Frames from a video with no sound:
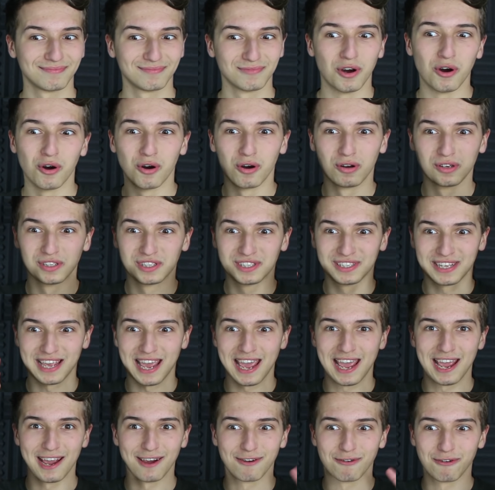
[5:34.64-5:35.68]
Oh,
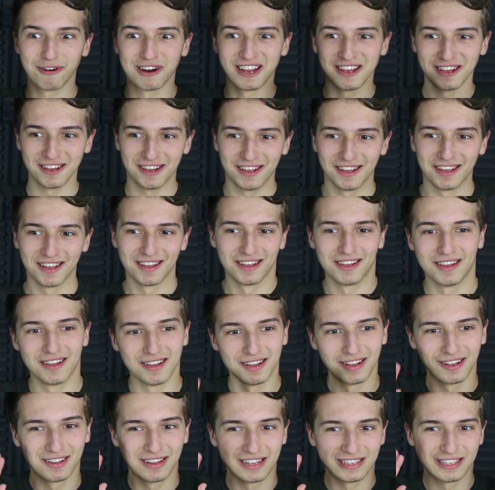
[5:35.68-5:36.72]
scary.
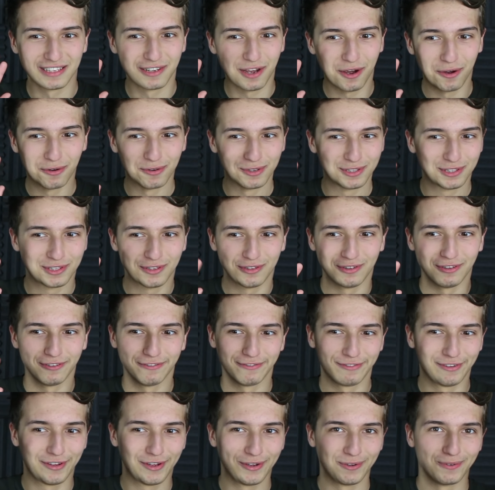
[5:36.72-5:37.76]
There's a ghost on the
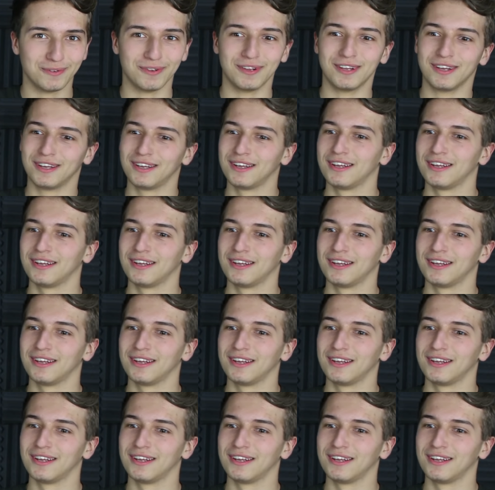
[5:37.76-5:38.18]
phone.